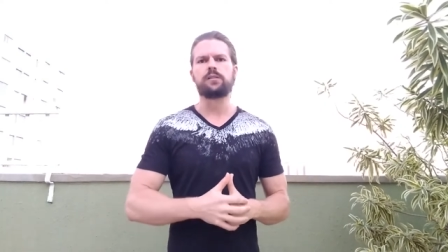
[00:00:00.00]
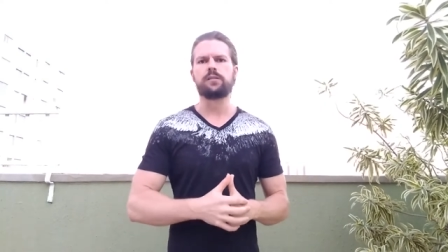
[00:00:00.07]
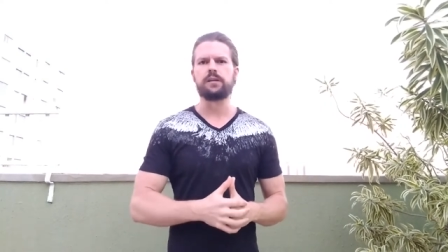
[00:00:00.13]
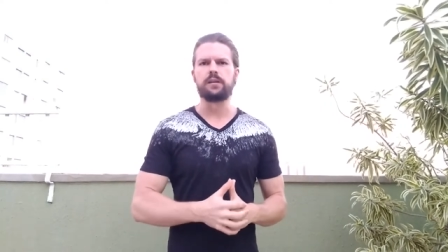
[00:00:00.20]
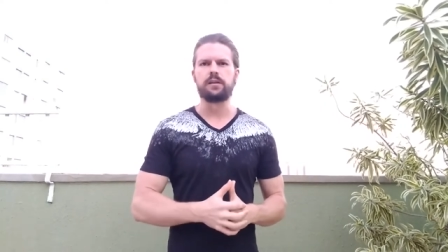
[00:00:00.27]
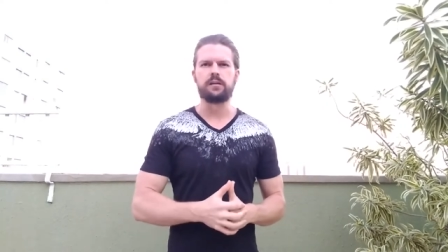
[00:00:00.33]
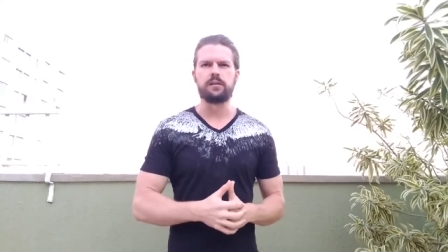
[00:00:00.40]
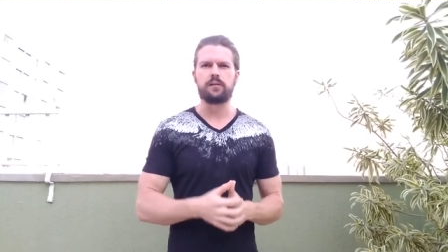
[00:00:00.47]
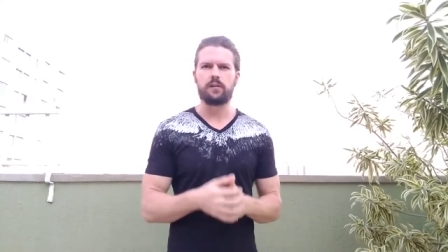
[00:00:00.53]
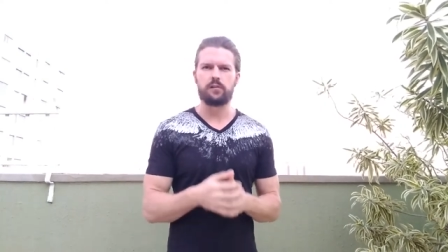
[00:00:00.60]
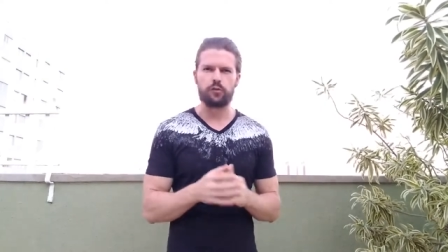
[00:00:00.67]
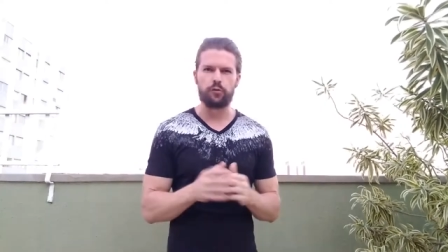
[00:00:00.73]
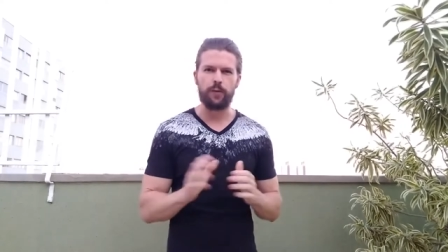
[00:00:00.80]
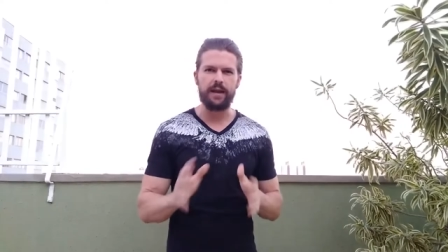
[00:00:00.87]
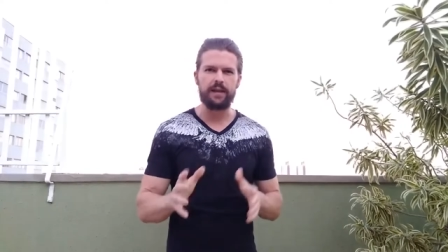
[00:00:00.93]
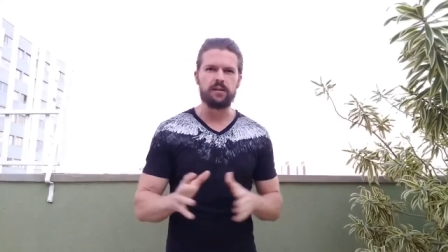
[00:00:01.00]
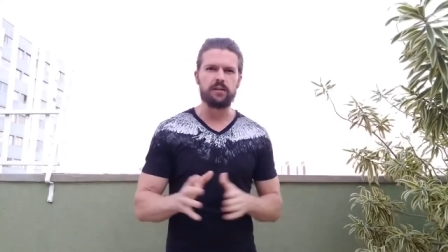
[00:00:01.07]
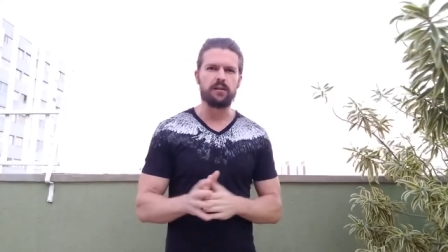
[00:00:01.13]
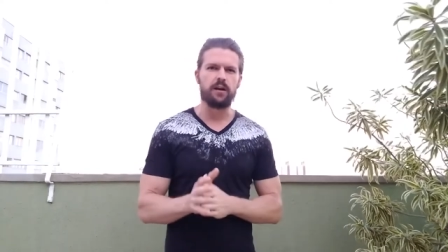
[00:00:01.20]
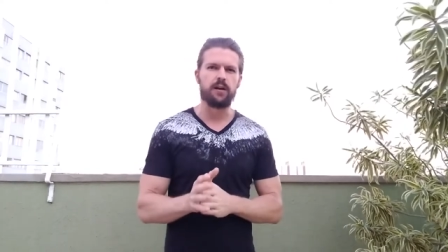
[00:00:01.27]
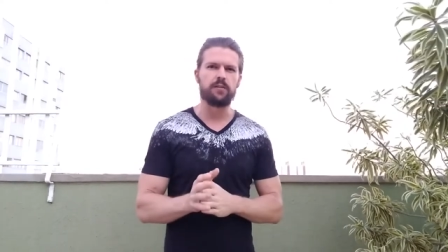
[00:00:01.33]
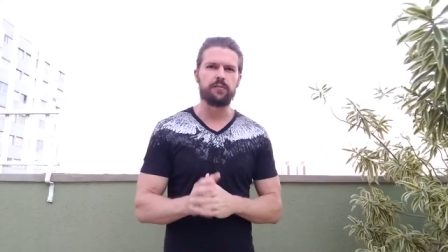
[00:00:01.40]
the
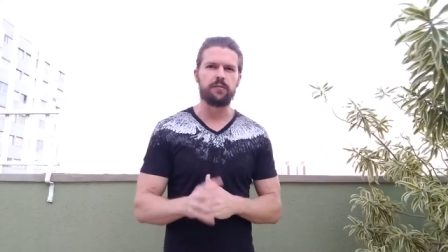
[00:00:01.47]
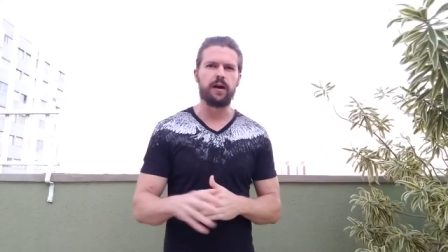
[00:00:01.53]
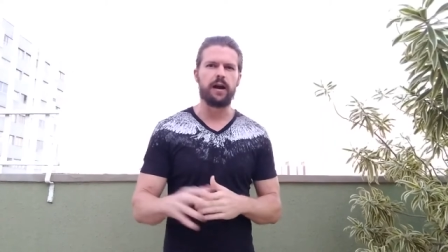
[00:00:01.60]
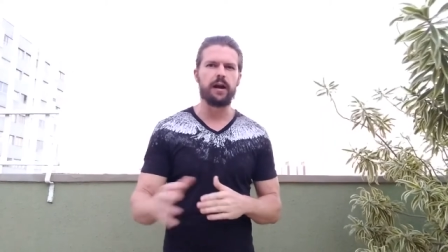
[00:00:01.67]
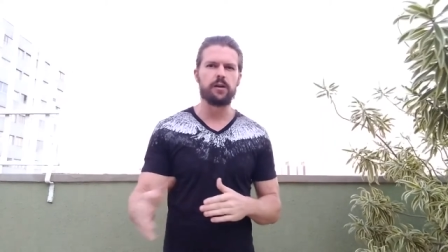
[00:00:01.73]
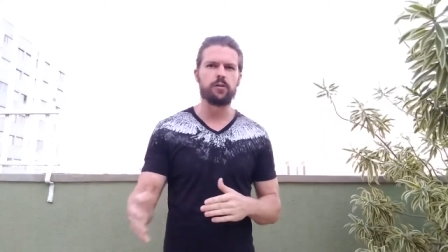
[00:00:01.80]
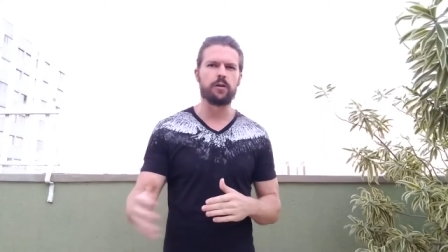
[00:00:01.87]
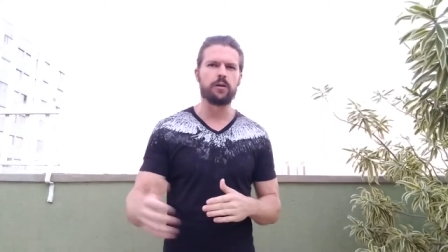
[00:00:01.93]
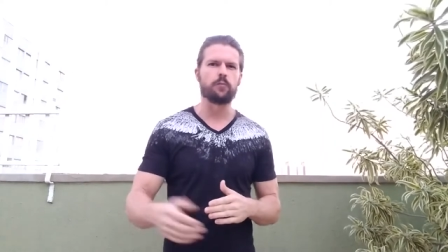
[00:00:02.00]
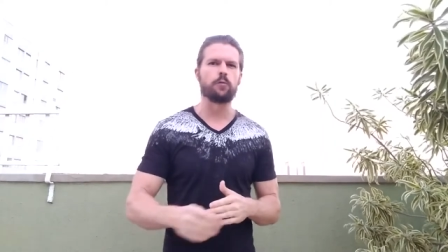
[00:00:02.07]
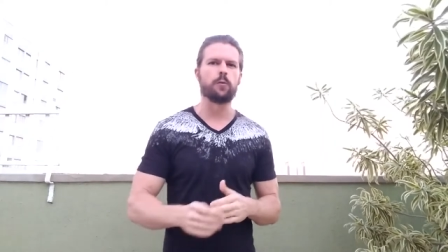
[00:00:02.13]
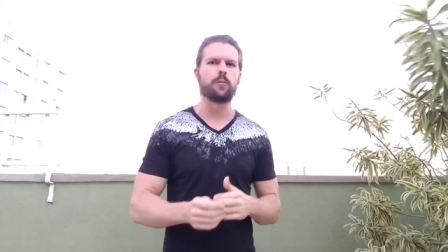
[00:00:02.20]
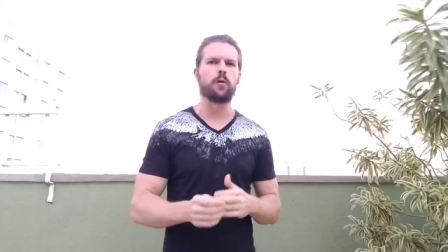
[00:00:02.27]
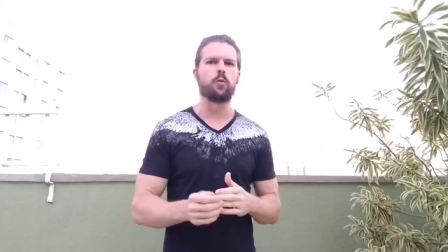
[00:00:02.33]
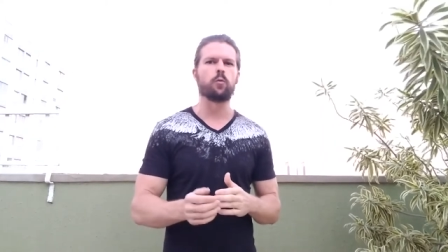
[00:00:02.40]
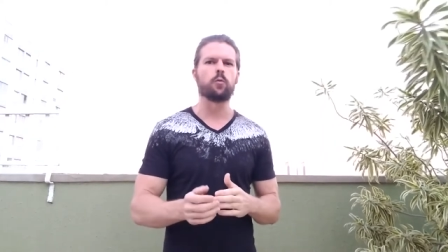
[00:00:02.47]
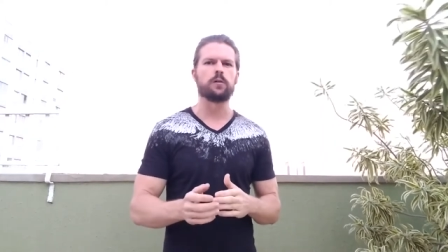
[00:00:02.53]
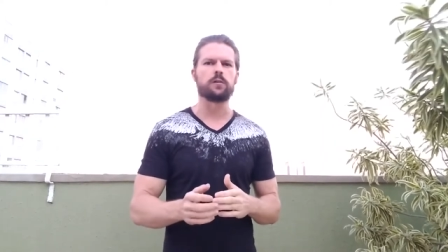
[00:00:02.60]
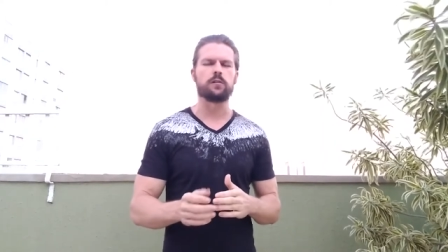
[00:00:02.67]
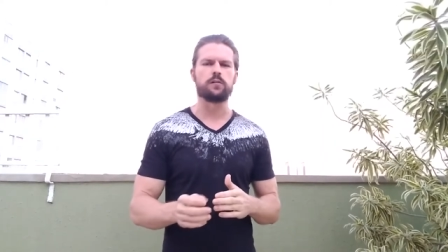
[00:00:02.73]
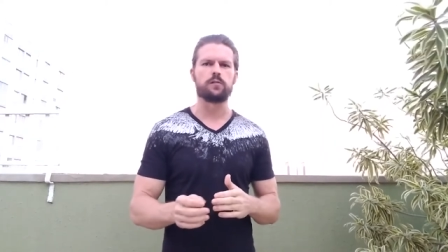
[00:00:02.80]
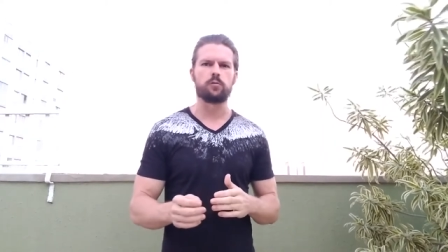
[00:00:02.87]
trend of hiring remote
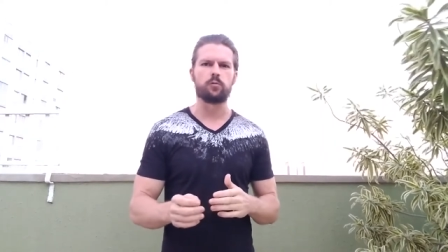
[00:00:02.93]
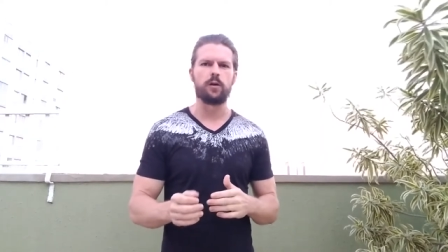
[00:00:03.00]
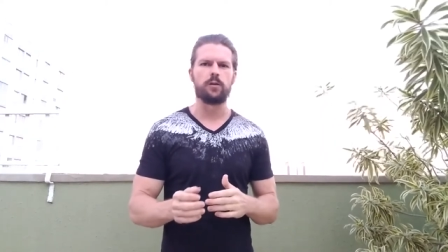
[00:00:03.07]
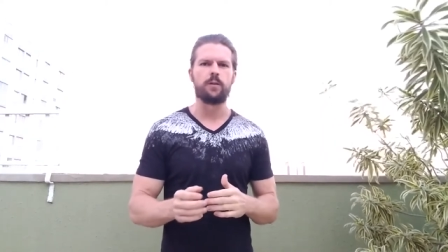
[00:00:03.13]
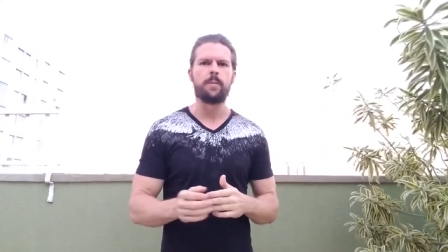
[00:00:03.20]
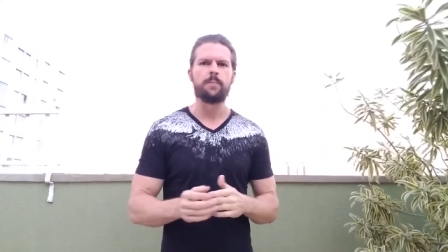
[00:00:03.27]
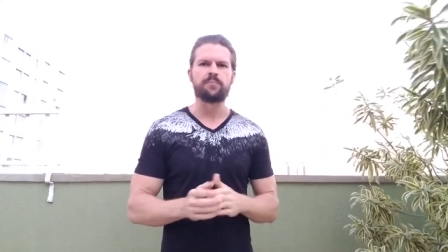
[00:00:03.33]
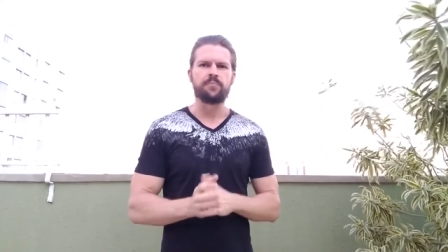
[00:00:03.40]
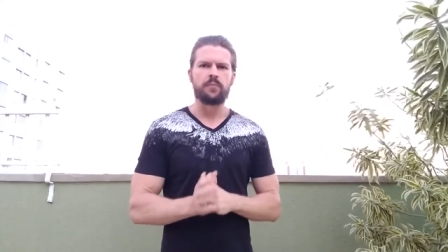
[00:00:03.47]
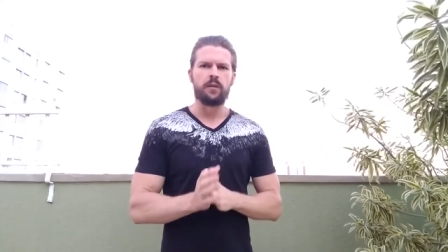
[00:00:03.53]
workers. Well,